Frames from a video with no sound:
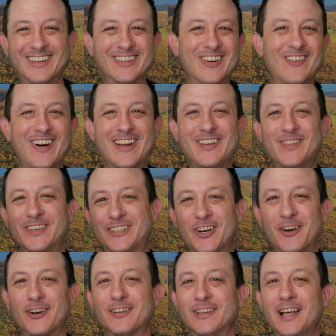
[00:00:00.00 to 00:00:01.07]
I don't know why you would
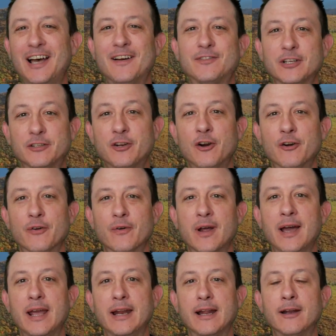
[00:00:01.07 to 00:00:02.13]
turn left and turn
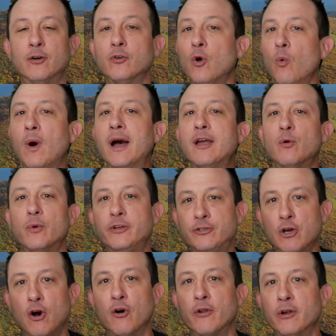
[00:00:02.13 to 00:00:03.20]
right. I don't know why it
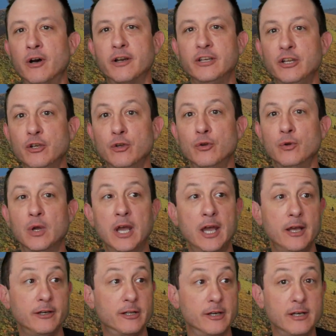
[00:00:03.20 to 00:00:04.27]
would dawn on you
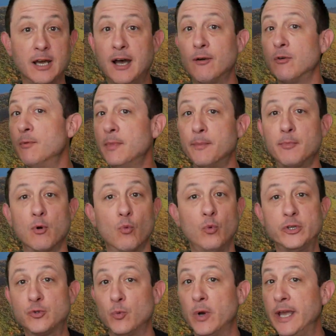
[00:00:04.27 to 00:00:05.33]
to not remember
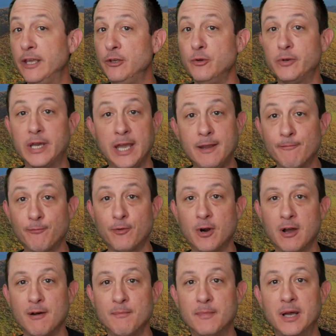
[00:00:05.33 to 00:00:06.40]
which way you came
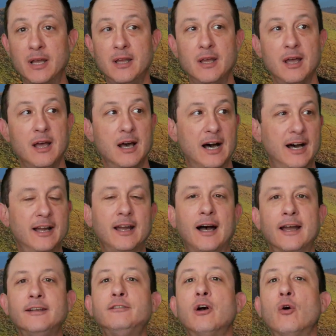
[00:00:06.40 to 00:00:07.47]
from.
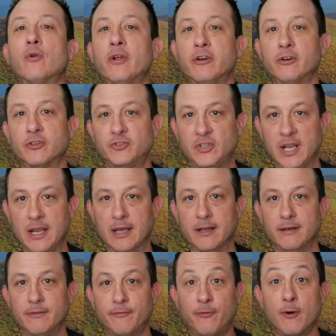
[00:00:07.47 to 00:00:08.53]
I don't
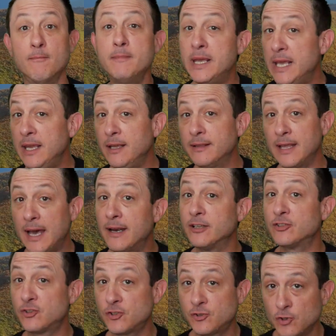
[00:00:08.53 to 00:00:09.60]
understand. For me,
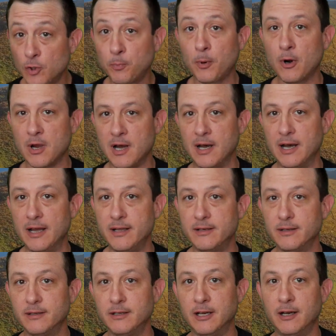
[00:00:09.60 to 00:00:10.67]
that is super
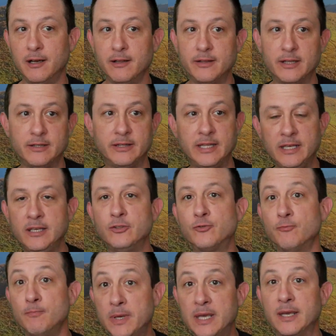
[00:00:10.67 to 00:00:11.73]
odd, that
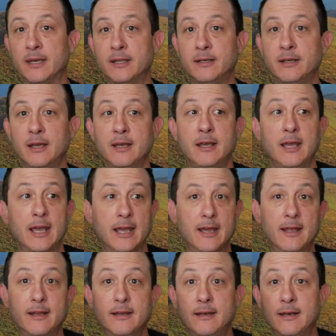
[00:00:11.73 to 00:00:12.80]
these men
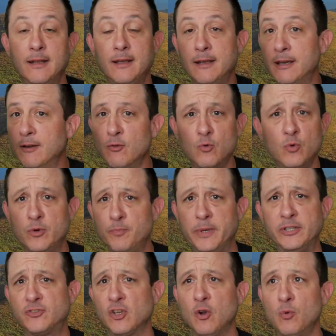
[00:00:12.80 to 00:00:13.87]
and would
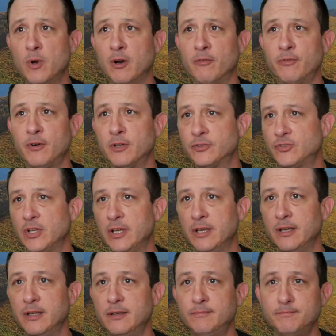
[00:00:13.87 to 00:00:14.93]
be so well versed
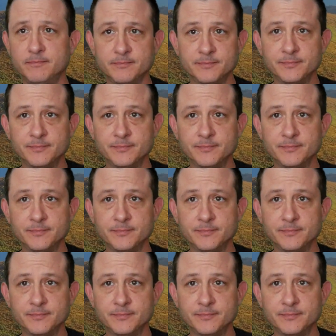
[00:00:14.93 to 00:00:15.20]
in